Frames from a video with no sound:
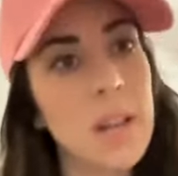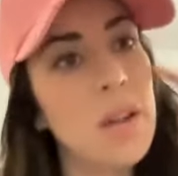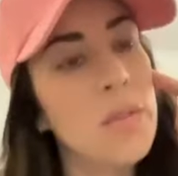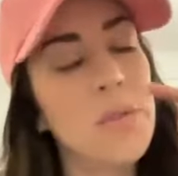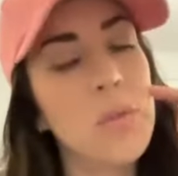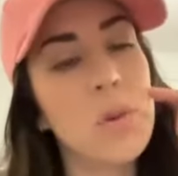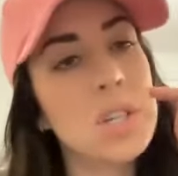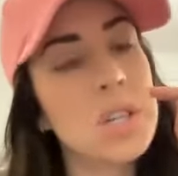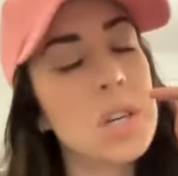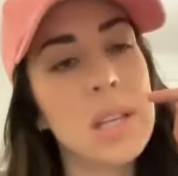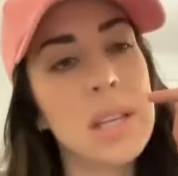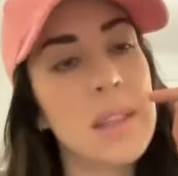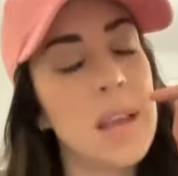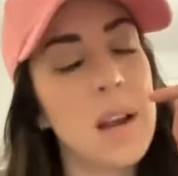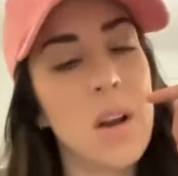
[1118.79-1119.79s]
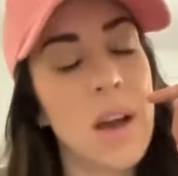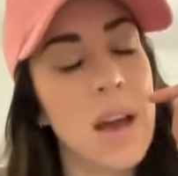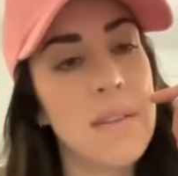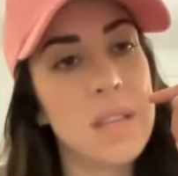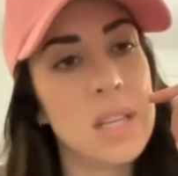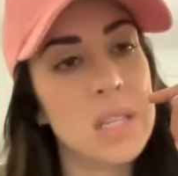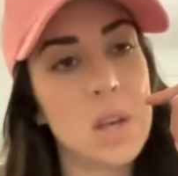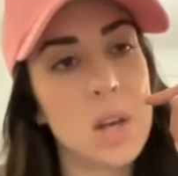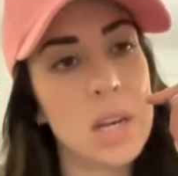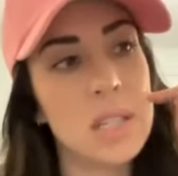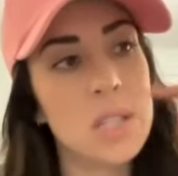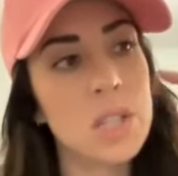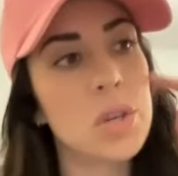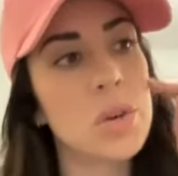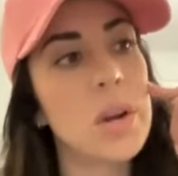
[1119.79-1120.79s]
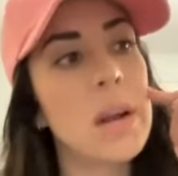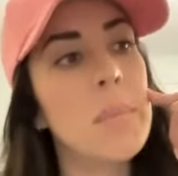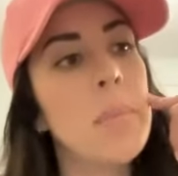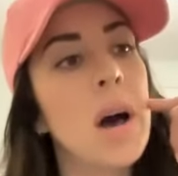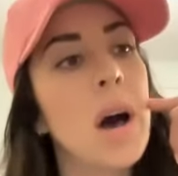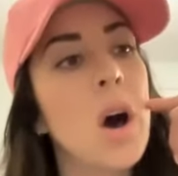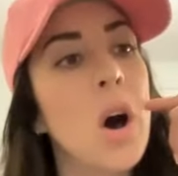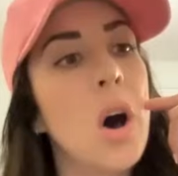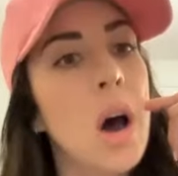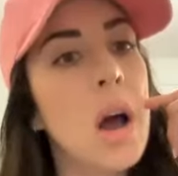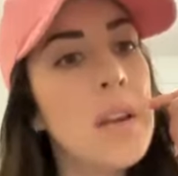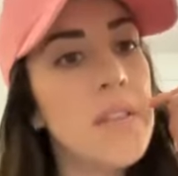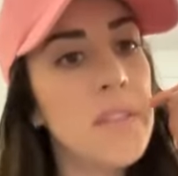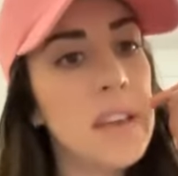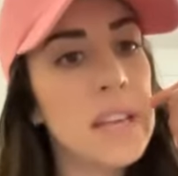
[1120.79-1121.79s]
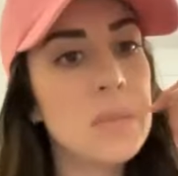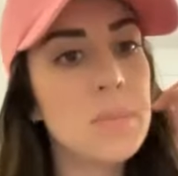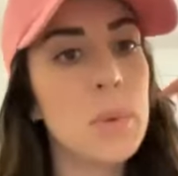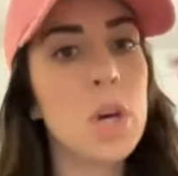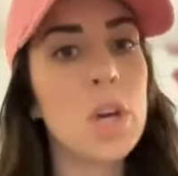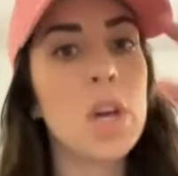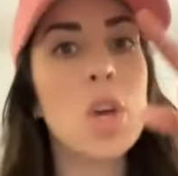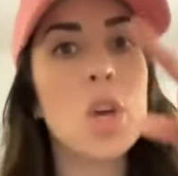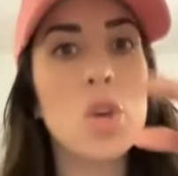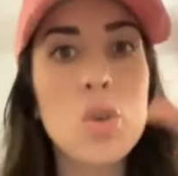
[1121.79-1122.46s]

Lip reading: unfortunately, they don't have this on Instagram, but on Facebook,